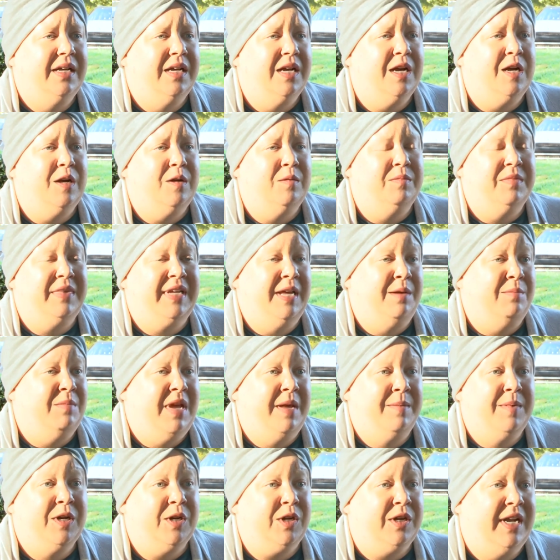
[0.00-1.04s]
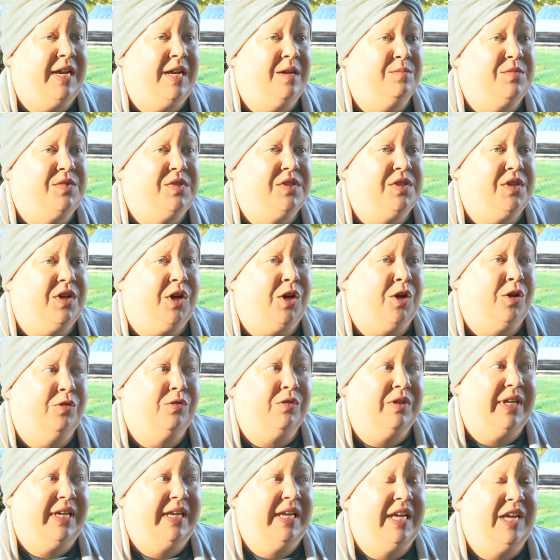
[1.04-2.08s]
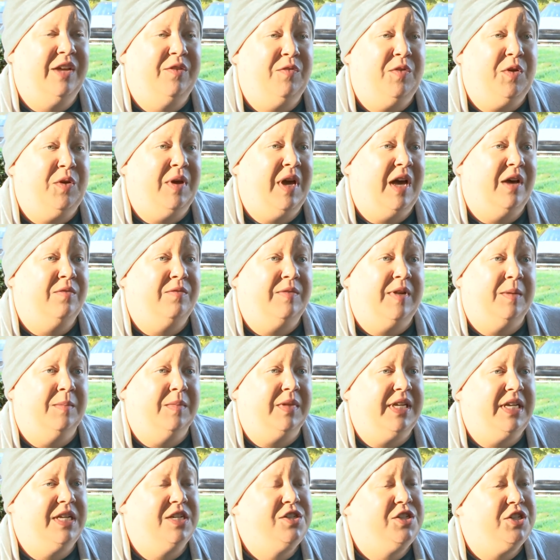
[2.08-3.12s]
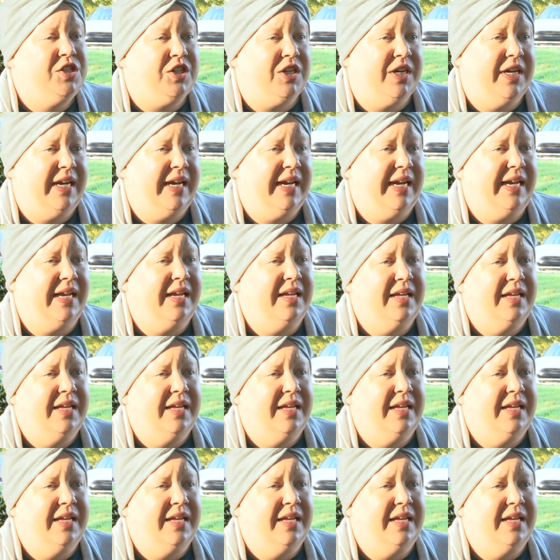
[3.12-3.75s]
Um, get mammograms early if you have family history.